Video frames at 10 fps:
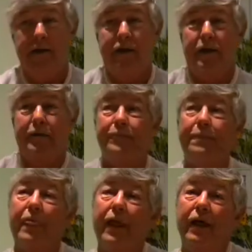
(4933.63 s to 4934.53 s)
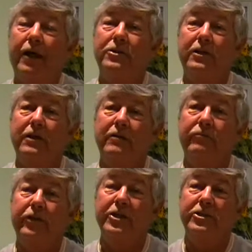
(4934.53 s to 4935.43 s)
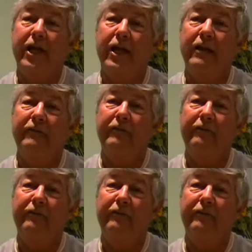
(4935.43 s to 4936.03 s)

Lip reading: And to reach that level